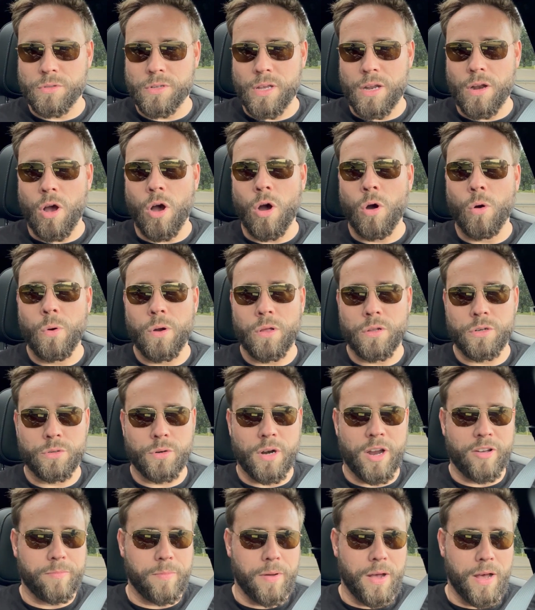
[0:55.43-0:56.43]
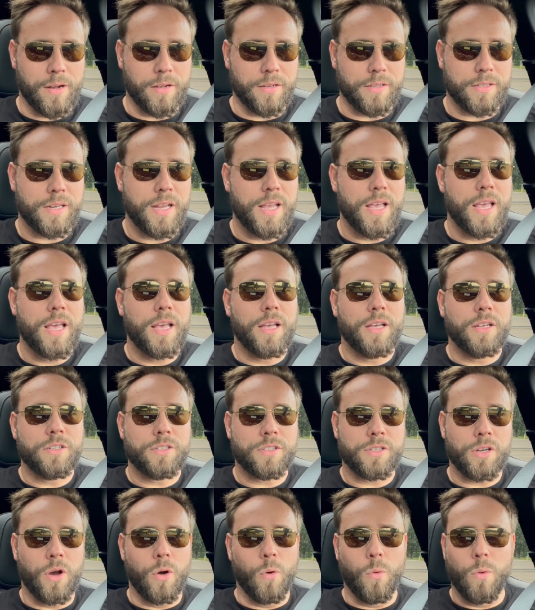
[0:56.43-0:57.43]
on all-wheel drive models.
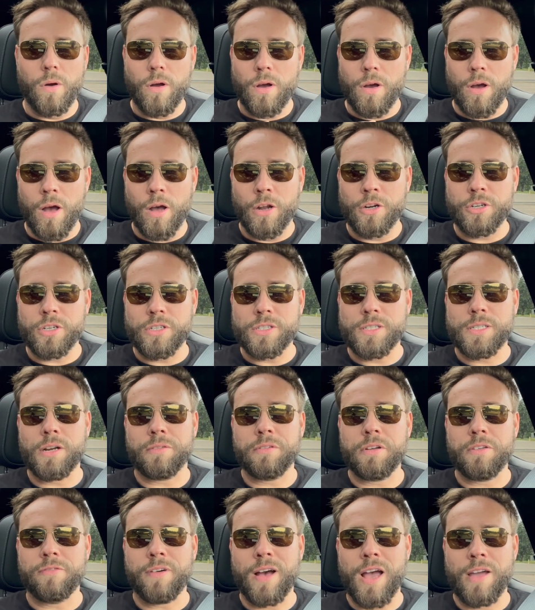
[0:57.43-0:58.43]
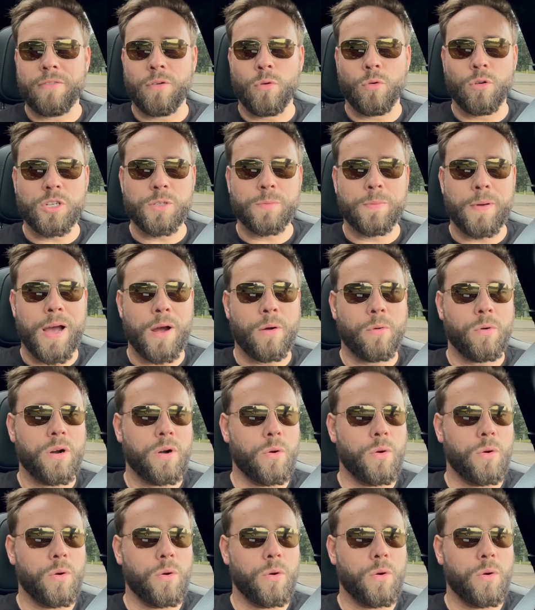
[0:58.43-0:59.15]
So 175 horsepower,